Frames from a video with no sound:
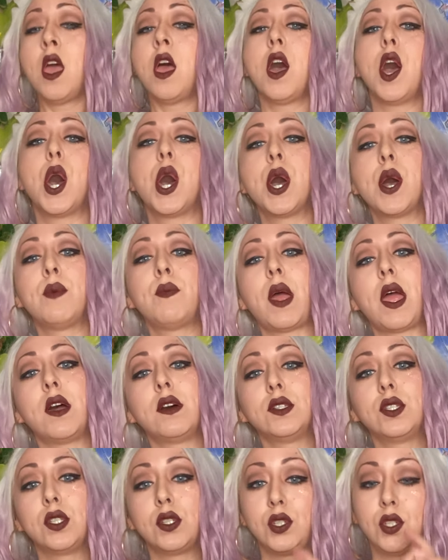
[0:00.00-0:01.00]
I
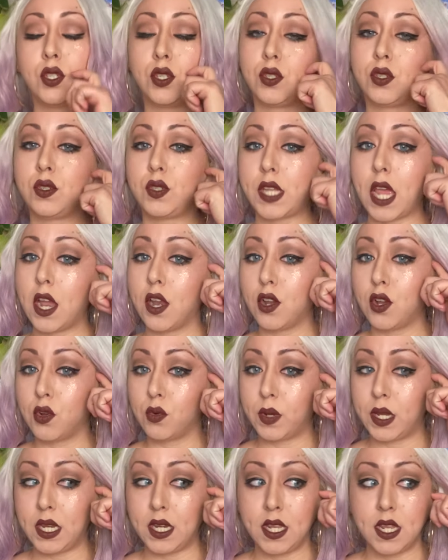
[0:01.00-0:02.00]
also do tarot
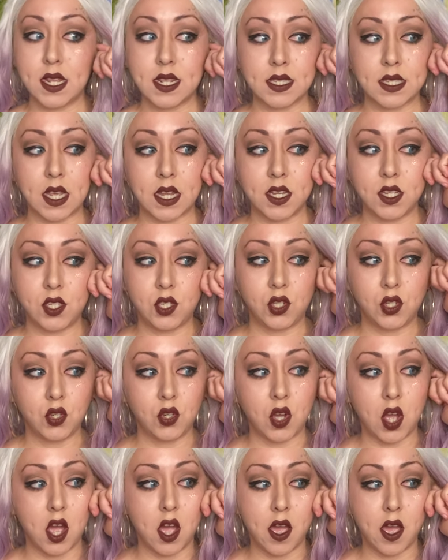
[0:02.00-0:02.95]
readings. I do